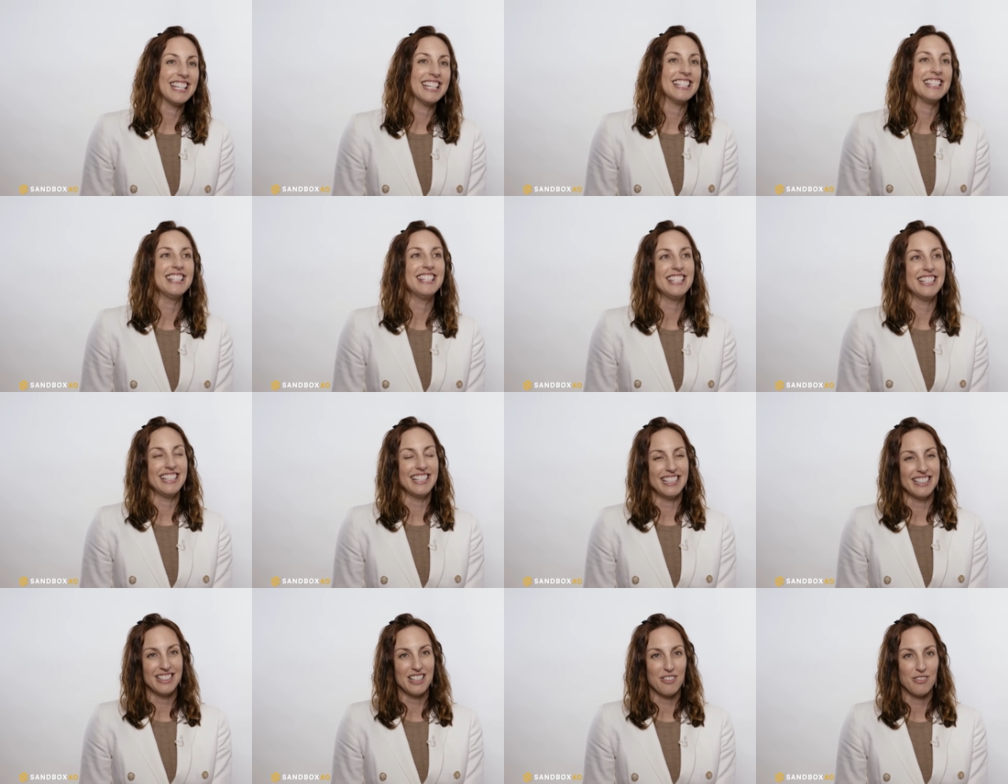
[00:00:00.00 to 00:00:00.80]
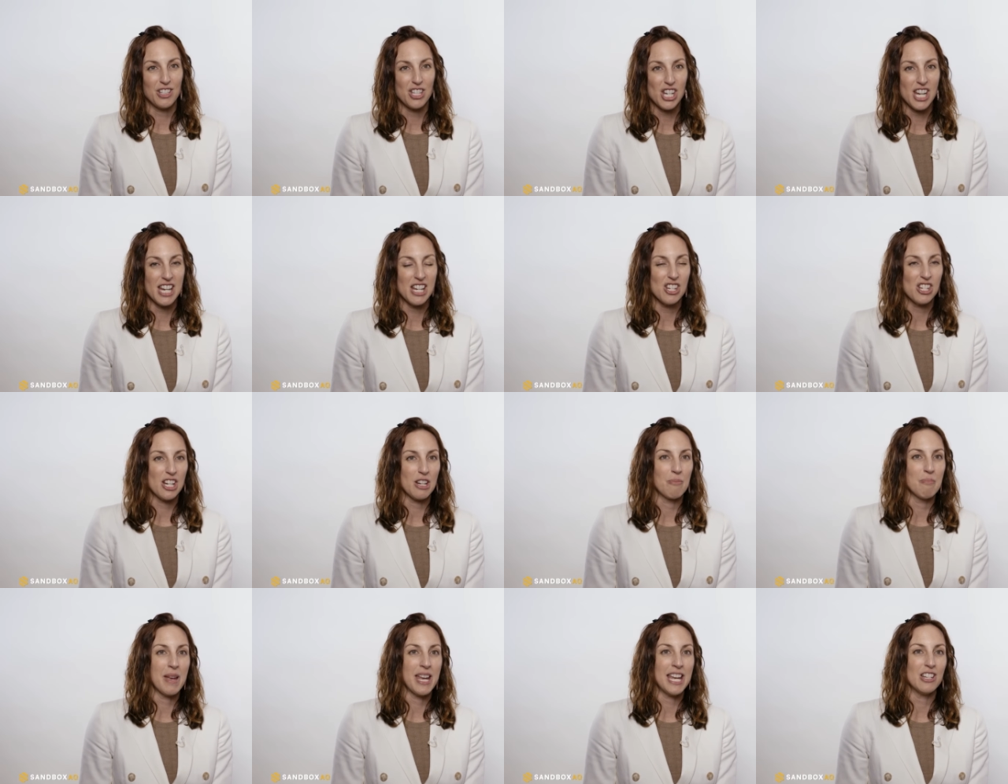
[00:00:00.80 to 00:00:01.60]
incident of
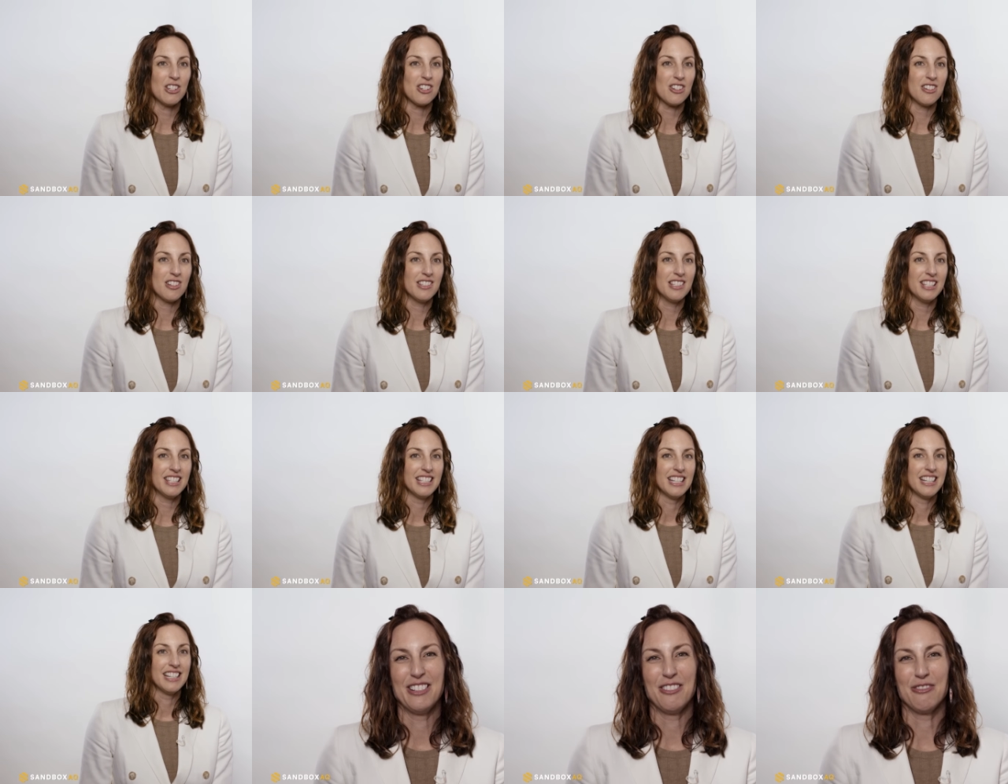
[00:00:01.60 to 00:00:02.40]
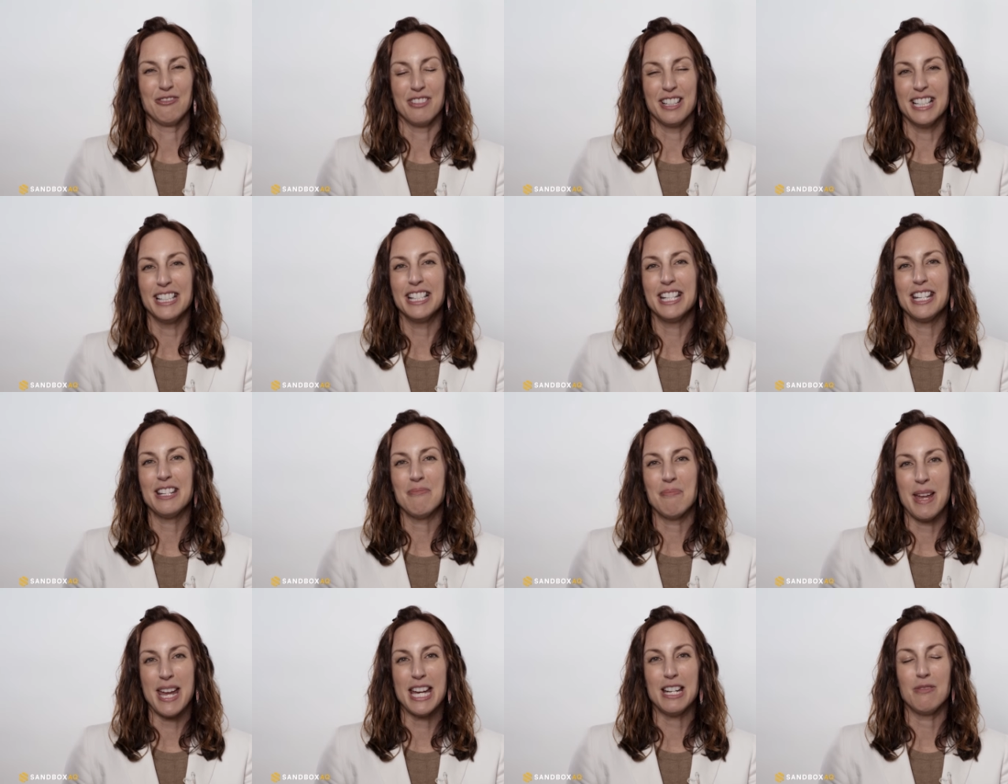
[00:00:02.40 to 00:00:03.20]
changing majors really
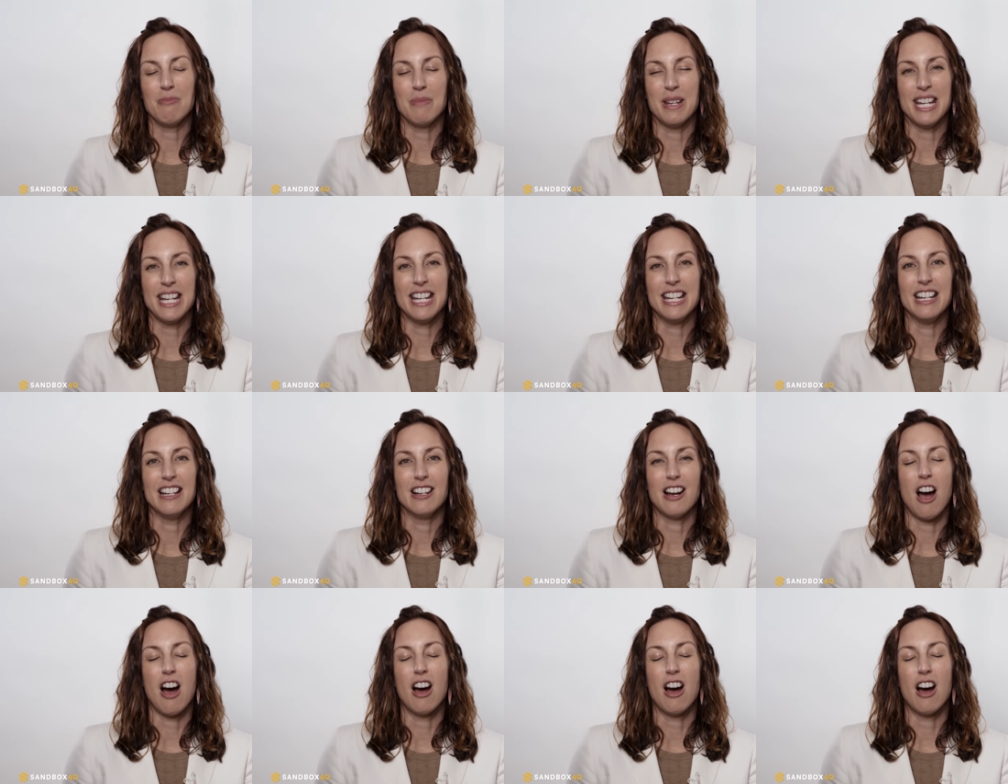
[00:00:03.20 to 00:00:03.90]
made me